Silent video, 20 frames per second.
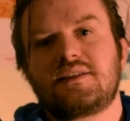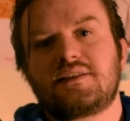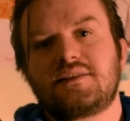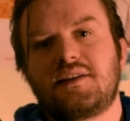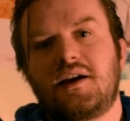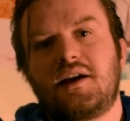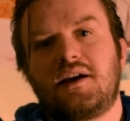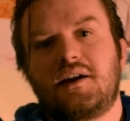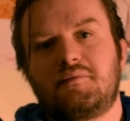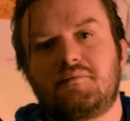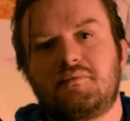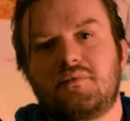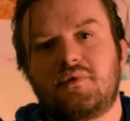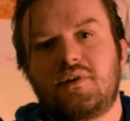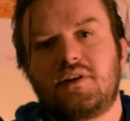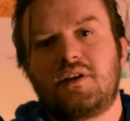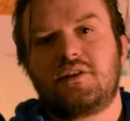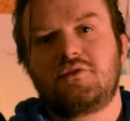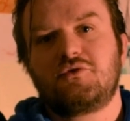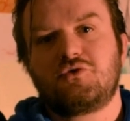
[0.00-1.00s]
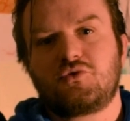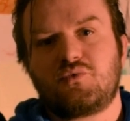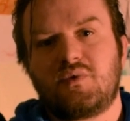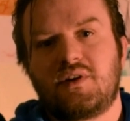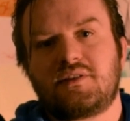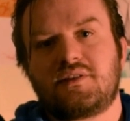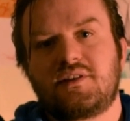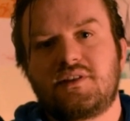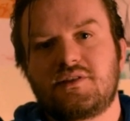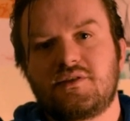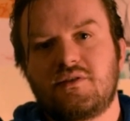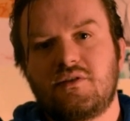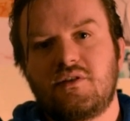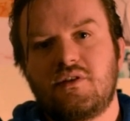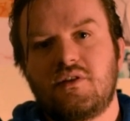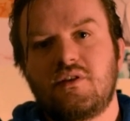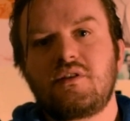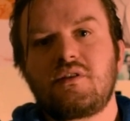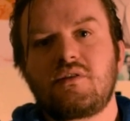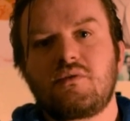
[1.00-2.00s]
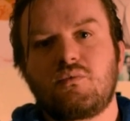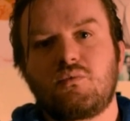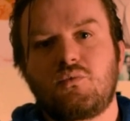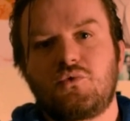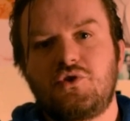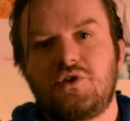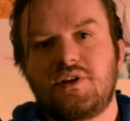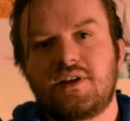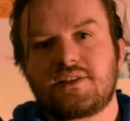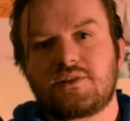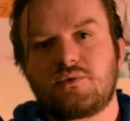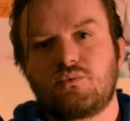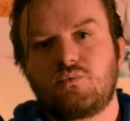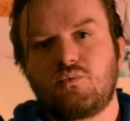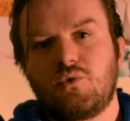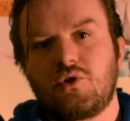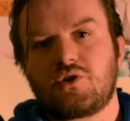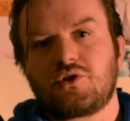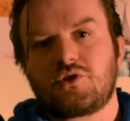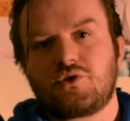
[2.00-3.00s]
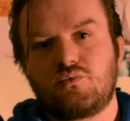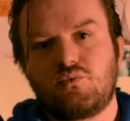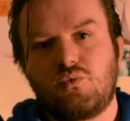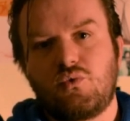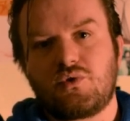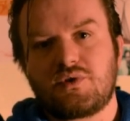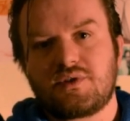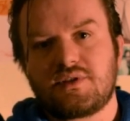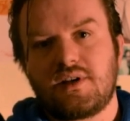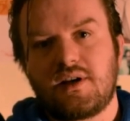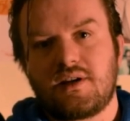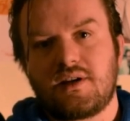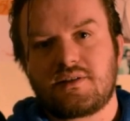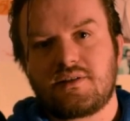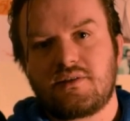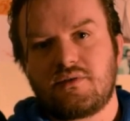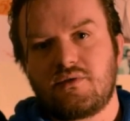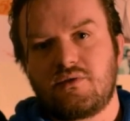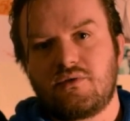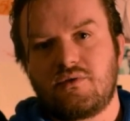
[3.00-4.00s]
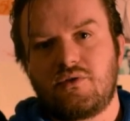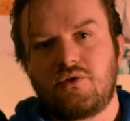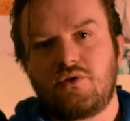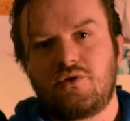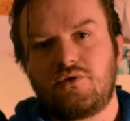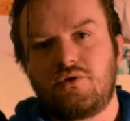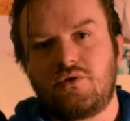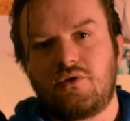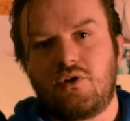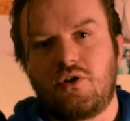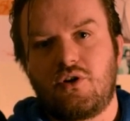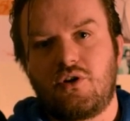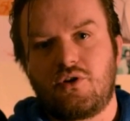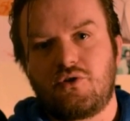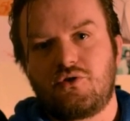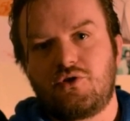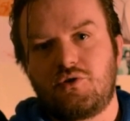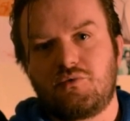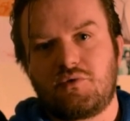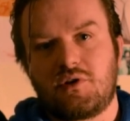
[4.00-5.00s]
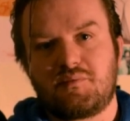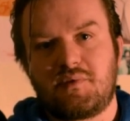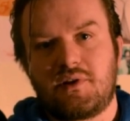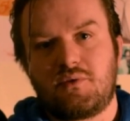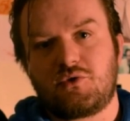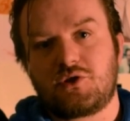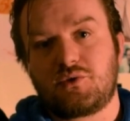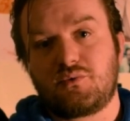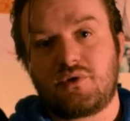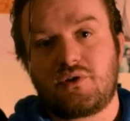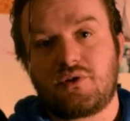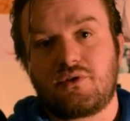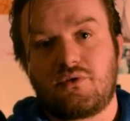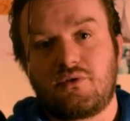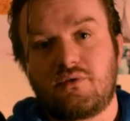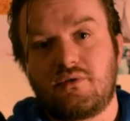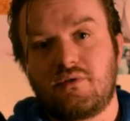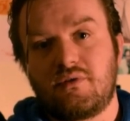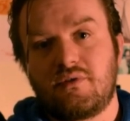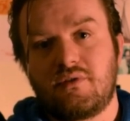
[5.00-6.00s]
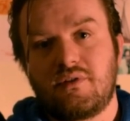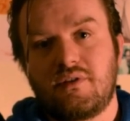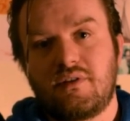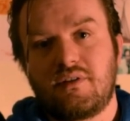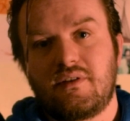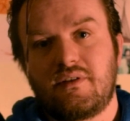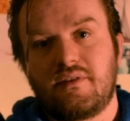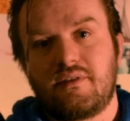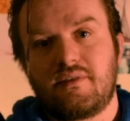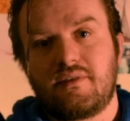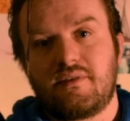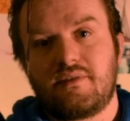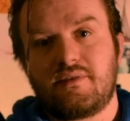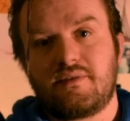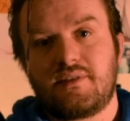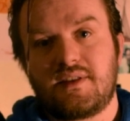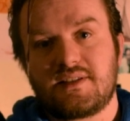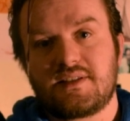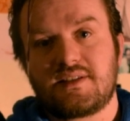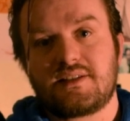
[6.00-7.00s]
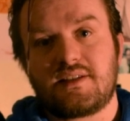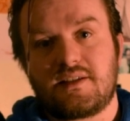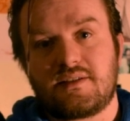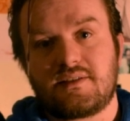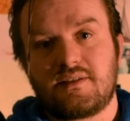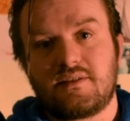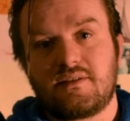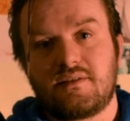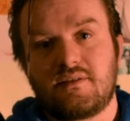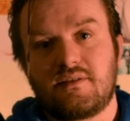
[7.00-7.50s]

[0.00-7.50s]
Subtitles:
the time in your 20s where you get to work towards that. Who you are, who you want to be, what you want to do. This is it.